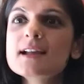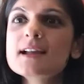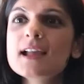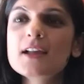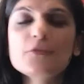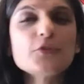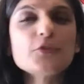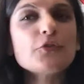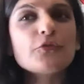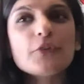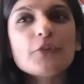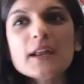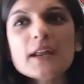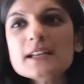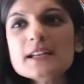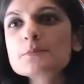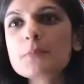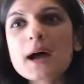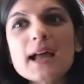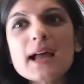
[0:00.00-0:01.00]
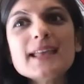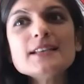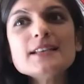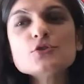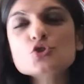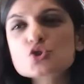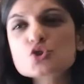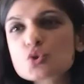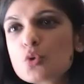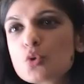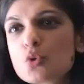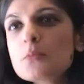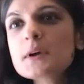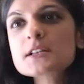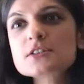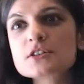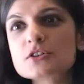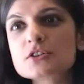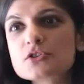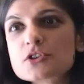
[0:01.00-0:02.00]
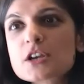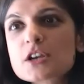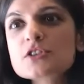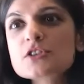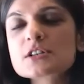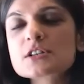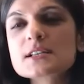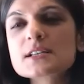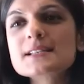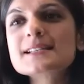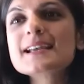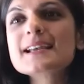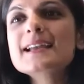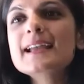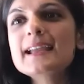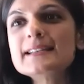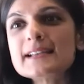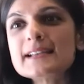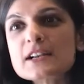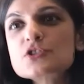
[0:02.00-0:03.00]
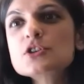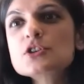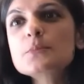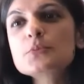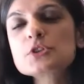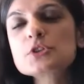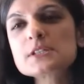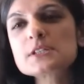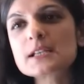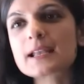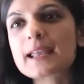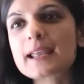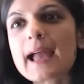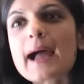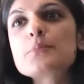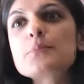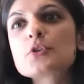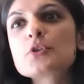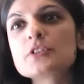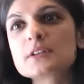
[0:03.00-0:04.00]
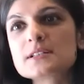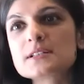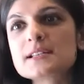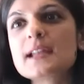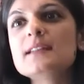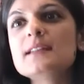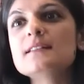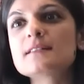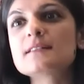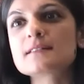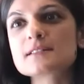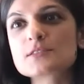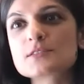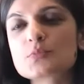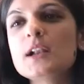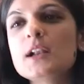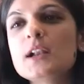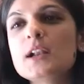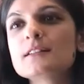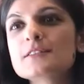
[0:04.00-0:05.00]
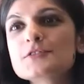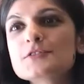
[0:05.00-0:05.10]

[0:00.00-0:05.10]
If the Fed is buying so much in treasuries, it actually puts a cap on the 10-year as well.